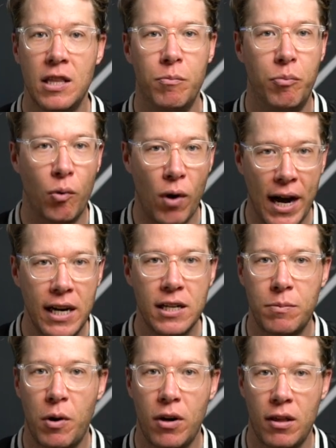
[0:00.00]
the
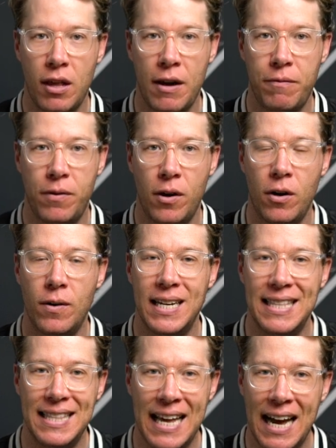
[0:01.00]
brightest part of that photo
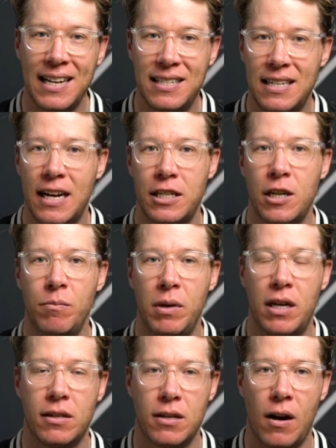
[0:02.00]
in that section
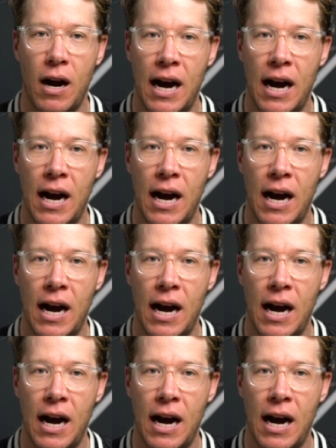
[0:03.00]
because our